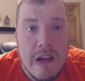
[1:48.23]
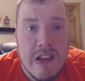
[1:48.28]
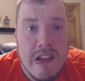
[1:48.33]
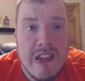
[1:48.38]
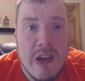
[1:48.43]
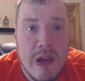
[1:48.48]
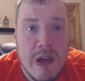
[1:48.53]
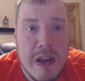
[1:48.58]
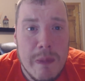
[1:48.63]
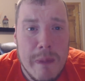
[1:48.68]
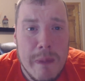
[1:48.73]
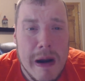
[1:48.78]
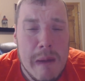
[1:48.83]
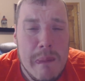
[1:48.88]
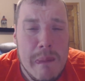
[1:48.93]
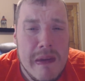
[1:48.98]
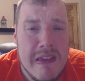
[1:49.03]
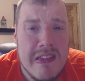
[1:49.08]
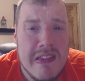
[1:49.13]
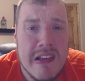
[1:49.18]
So the
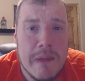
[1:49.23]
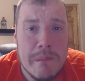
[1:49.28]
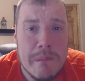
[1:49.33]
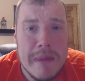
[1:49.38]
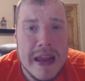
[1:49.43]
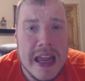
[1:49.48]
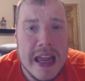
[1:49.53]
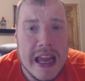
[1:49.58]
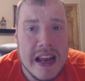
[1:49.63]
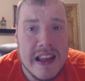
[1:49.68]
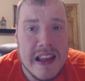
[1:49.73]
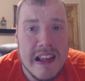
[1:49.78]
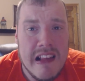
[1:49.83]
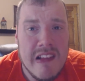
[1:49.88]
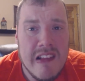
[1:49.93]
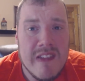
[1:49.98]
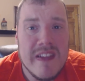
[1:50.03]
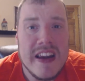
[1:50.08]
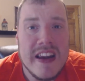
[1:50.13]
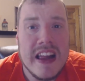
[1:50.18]
purpose of making
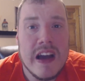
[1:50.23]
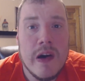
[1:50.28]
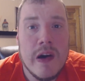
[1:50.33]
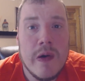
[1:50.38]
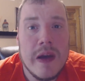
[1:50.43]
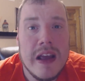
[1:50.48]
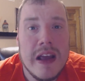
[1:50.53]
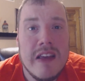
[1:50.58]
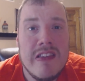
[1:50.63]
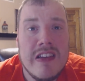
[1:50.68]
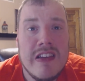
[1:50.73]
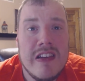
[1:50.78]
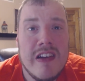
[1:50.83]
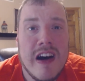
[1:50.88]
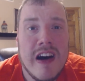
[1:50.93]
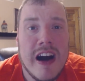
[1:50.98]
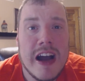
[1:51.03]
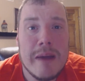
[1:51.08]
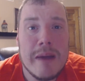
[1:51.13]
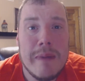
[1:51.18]
this video is to
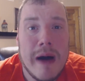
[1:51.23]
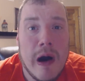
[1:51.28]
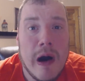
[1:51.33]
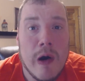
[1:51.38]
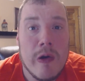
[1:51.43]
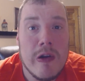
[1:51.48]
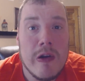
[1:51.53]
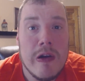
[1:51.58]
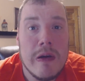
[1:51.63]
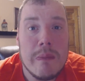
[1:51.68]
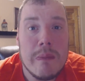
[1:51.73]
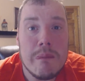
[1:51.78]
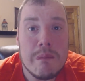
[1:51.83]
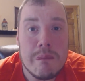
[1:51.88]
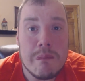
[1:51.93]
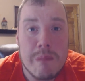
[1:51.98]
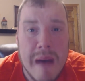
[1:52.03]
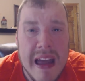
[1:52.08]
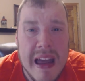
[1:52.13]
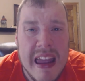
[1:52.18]
talk about
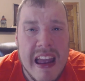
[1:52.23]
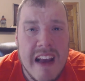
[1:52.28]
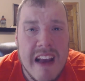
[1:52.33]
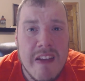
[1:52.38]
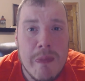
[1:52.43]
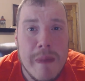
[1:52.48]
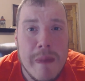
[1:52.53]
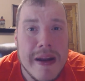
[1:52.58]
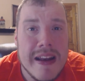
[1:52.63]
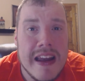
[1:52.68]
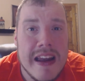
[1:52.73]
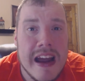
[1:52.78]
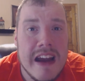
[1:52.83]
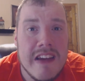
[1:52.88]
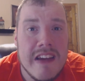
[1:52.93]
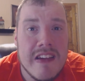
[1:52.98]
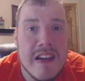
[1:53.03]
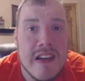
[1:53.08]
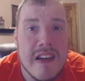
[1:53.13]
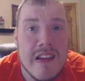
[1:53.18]
my
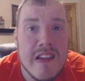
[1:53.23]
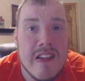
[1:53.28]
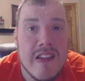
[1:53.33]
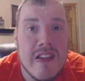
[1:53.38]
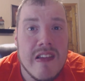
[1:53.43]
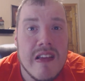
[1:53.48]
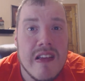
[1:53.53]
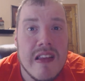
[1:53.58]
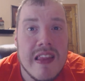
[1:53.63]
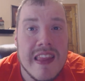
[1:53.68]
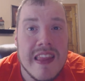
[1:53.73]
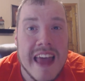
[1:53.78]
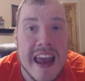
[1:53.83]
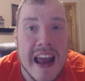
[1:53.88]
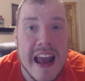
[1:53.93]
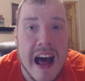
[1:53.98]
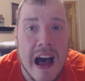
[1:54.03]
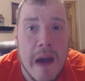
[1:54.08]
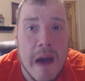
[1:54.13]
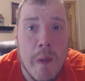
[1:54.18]
expectations
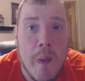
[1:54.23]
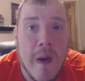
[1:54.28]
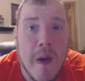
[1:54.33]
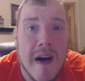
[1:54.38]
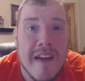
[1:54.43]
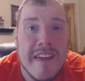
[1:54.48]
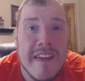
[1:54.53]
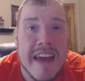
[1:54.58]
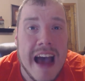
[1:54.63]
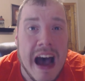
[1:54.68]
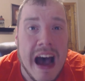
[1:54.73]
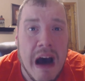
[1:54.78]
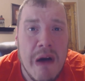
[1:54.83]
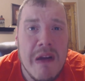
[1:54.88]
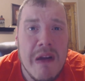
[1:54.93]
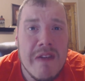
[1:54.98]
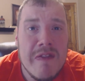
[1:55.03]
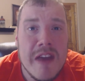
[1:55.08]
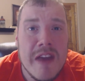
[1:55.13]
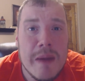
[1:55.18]
that I want
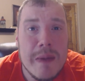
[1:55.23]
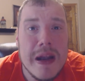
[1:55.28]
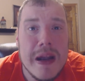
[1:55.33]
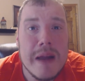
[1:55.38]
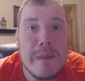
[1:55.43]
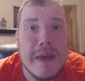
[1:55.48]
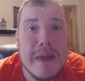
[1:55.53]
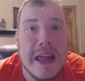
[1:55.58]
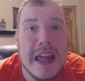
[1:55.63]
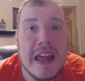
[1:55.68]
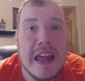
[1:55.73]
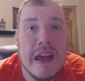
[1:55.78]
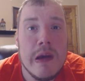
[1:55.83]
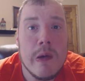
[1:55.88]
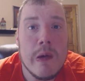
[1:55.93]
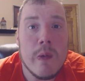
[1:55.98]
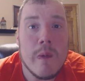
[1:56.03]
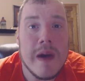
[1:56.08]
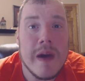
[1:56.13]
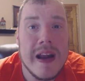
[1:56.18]
out of WWE
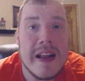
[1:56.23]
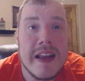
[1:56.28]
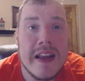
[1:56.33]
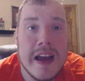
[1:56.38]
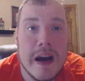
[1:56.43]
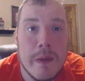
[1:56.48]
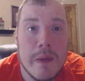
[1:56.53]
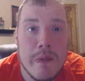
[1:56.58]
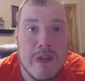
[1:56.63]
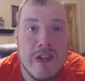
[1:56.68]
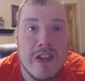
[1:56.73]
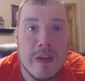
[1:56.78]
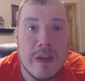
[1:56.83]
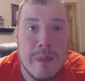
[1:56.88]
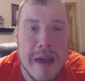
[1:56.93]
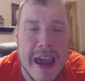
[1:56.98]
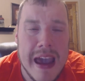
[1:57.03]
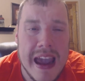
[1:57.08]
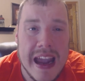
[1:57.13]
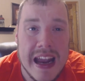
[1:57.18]
when it comes
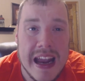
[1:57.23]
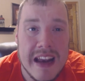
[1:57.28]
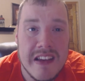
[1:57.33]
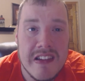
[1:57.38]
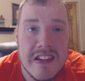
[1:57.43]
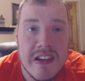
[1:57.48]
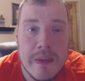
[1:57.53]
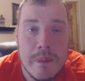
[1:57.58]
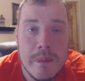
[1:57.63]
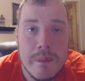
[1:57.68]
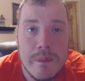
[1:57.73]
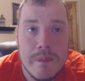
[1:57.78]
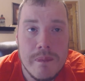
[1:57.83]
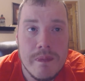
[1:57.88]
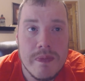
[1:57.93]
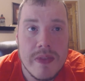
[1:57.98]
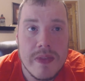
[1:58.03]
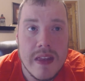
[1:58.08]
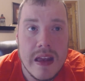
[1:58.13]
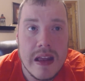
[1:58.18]
to Paige.
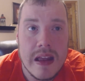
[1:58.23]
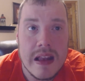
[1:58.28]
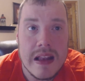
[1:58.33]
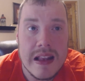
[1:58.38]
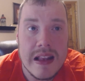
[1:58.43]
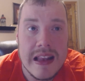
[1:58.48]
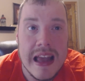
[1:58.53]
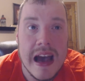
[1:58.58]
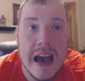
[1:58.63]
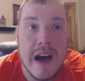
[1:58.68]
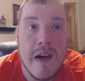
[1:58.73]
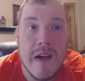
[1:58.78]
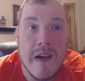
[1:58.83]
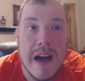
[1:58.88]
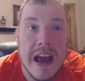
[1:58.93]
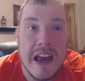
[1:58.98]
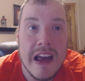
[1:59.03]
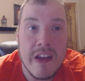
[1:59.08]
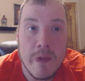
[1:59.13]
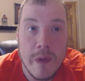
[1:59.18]

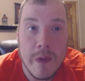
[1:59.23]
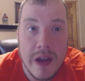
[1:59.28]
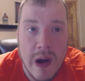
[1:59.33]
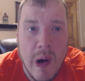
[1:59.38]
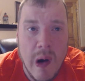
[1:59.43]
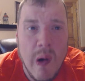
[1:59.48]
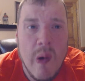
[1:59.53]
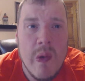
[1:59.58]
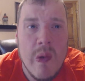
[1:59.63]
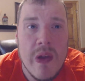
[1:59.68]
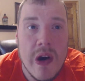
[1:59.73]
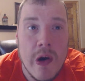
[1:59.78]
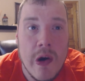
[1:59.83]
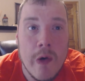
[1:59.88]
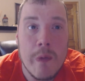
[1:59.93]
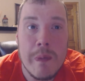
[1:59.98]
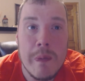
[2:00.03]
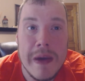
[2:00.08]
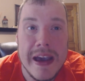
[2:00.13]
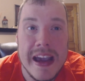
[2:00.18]
Now, as we all
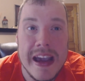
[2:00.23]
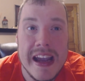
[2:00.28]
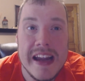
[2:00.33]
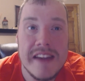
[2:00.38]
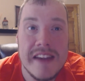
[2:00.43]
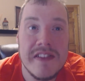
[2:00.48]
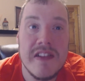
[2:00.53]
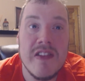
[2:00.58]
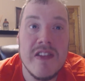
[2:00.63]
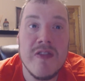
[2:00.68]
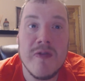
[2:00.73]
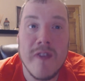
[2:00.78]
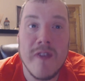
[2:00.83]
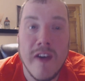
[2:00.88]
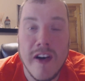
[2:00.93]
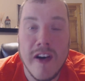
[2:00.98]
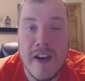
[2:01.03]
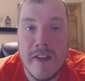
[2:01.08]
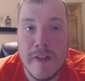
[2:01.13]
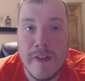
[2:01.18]
know, Paige is
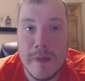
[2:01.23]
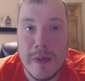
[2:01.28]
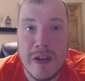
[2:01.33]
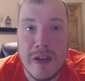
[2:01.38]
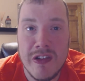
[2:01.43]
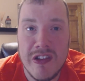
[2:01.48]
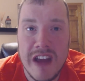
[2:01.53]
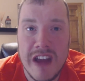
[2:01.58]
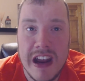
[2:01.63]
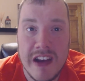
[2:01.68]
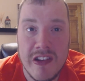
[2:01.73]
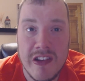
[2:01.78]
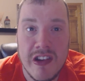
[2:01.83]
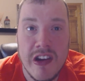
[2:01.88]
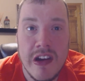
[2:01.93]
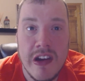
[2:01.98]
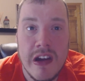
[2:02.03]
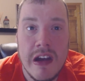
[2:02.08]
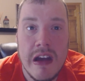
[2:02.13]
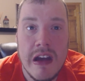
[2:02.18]
far from a saint.
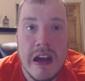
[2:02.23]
